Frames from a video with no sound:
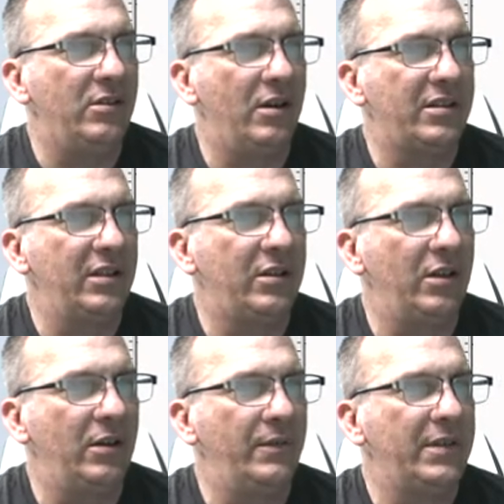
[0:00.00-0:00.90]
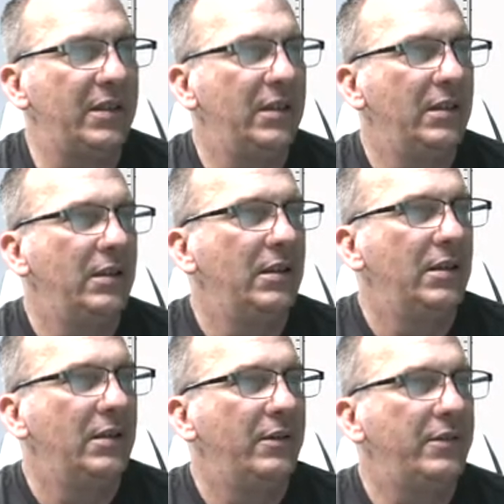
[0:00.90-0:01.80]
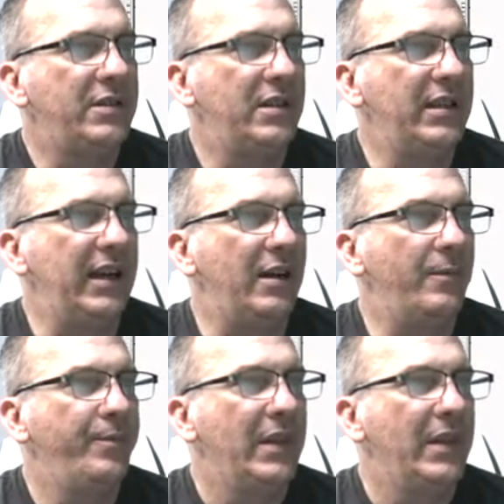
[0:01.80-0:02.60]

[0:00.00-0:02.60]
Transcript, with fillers: arcs, and curves to there.